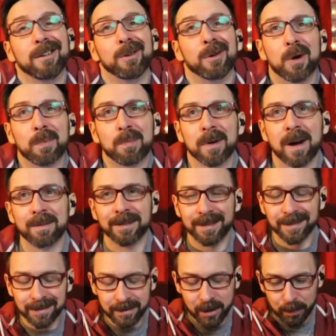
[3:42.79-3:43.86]
No promises.
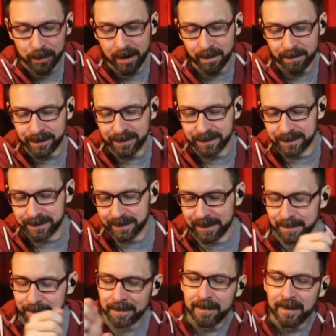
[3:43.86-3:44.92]
No promises.
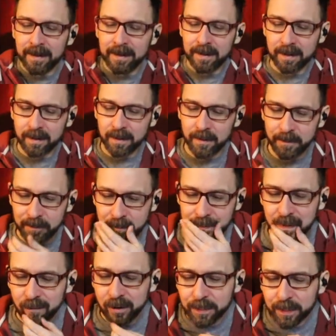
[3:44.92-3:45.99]

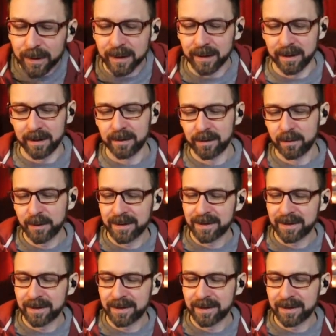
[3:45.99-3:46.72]
Ripley, sweetest